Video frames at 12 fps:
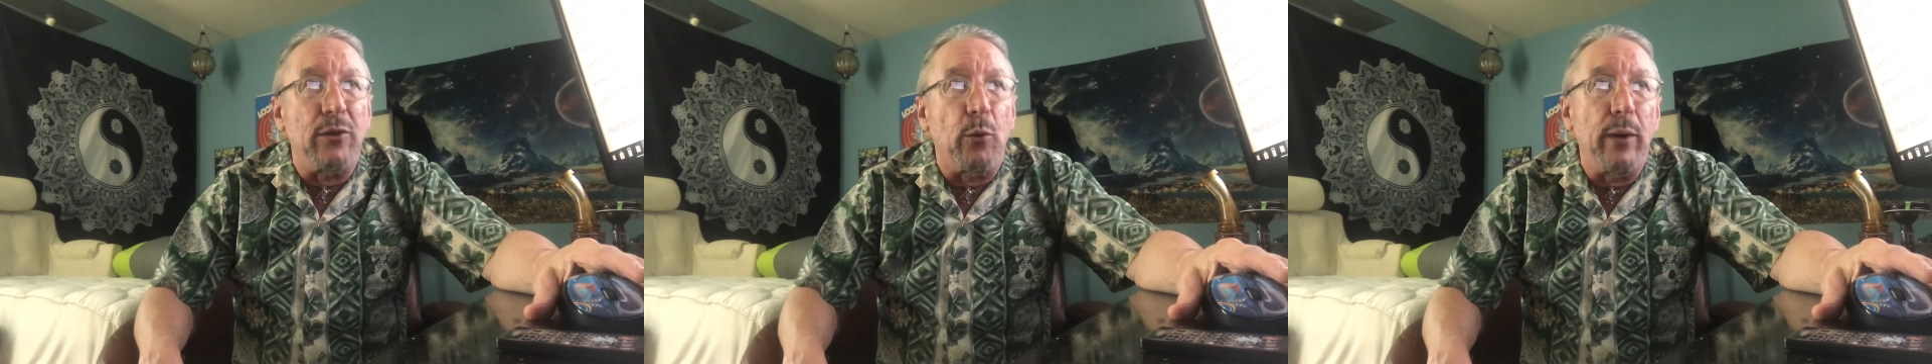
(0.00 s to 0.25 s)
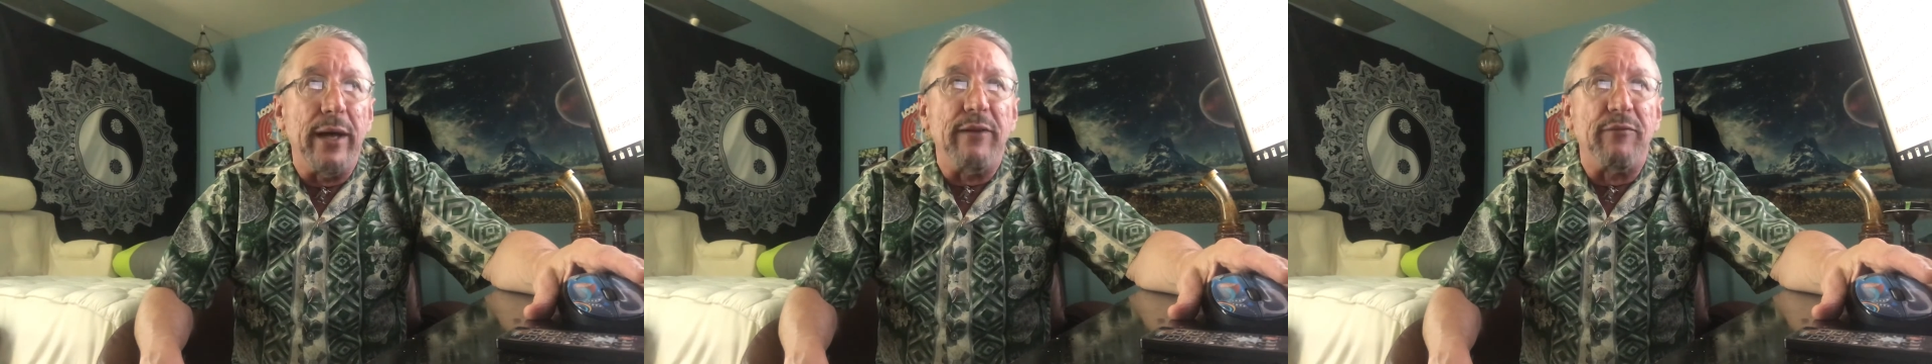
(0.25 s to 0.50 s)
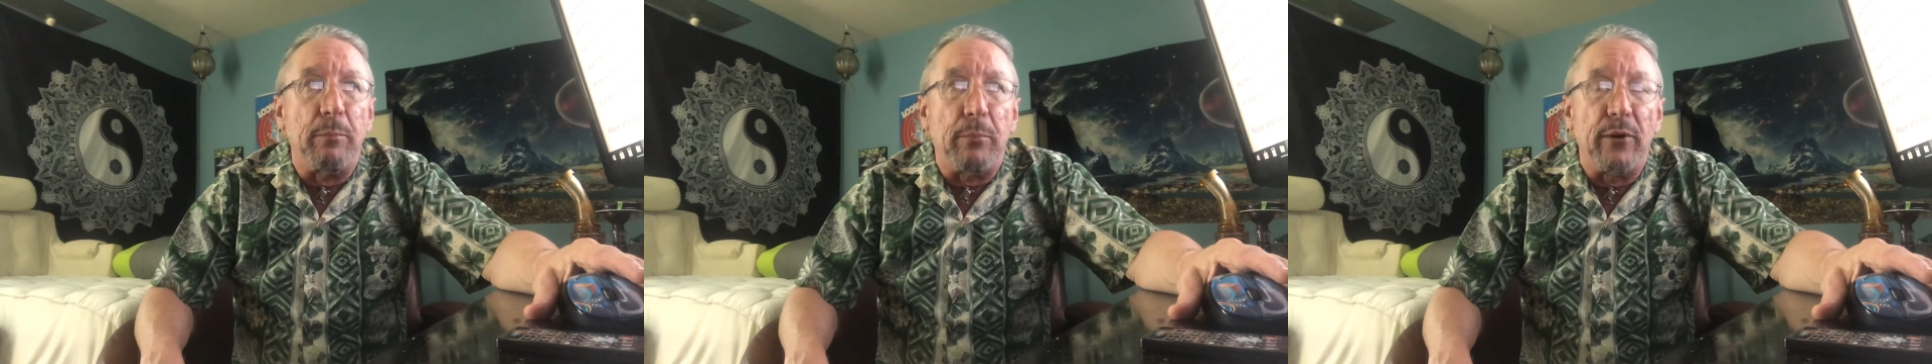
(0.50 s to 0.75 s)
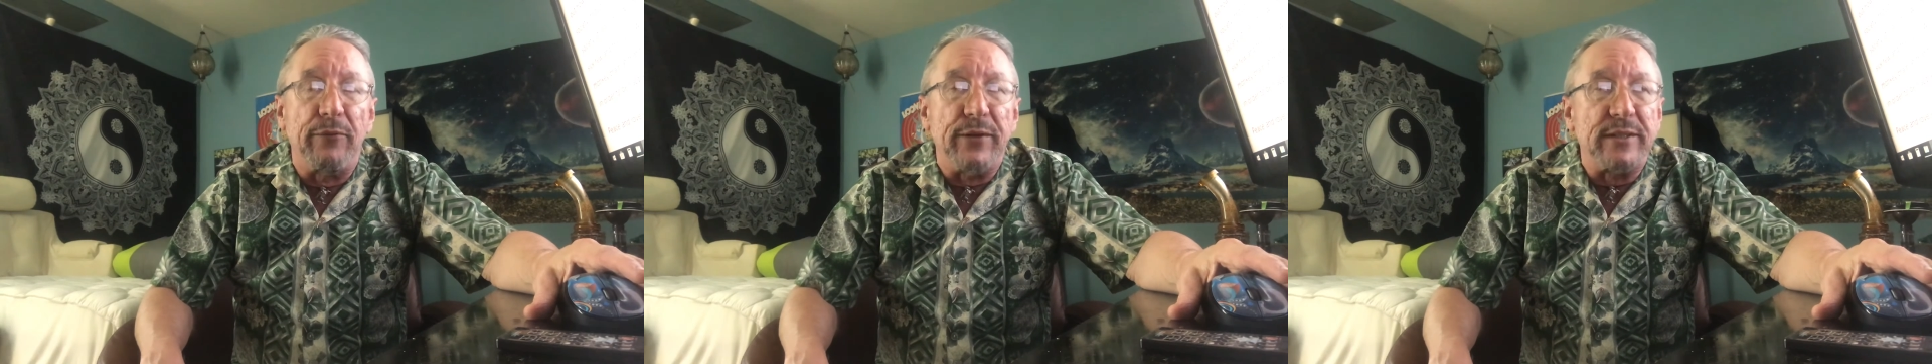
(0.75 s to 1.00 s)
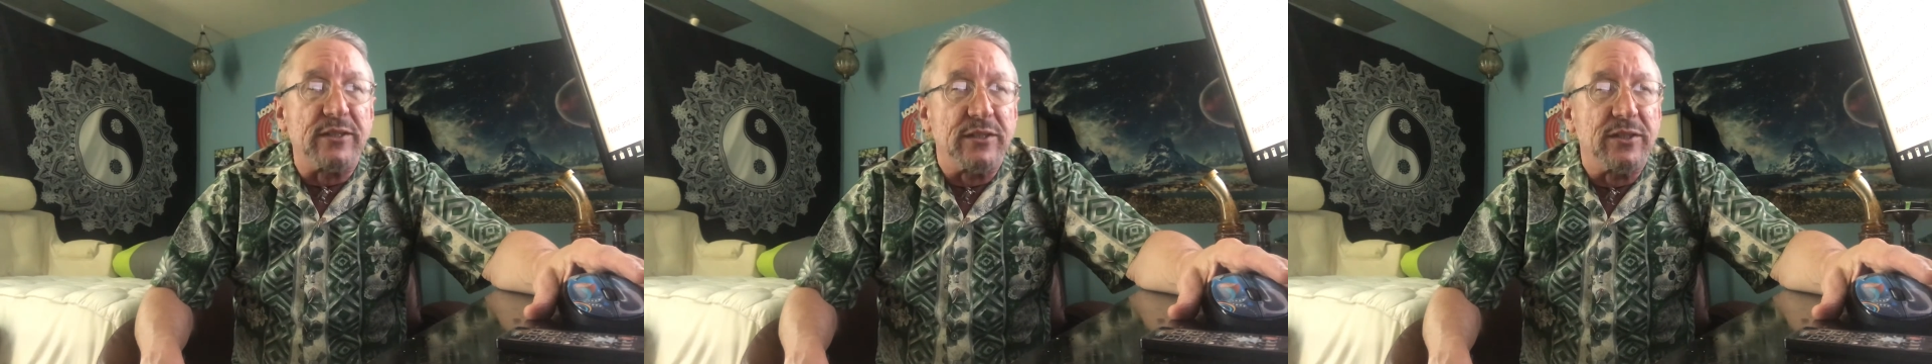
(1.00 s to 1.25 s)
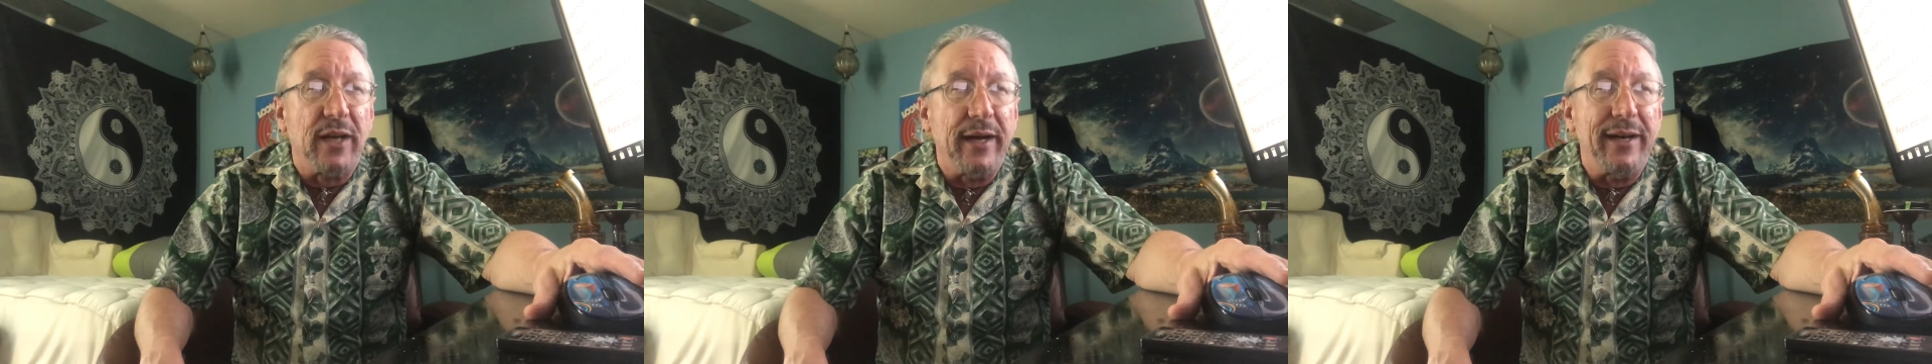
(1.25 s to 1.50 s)
in the way of a perfect
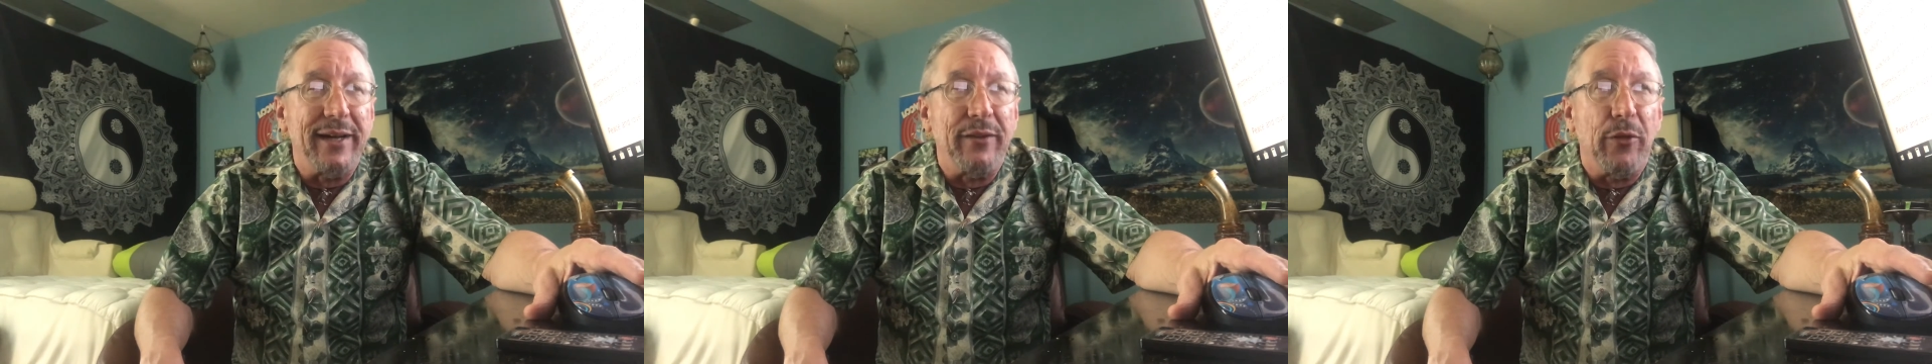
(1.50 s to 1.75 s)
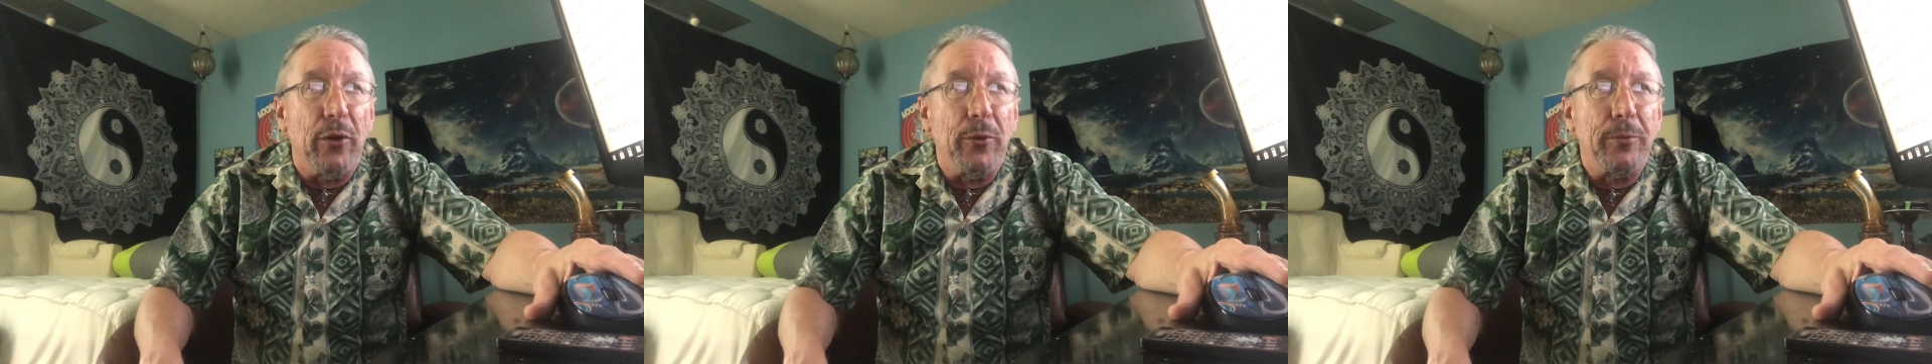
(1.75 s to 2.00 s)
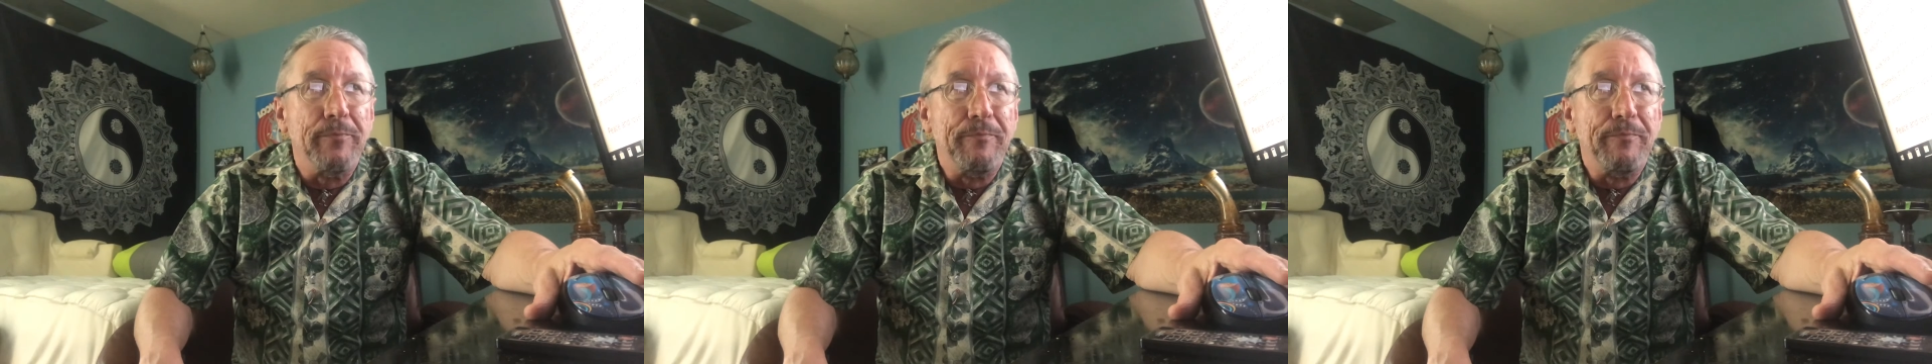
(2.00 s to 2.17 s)
society, though.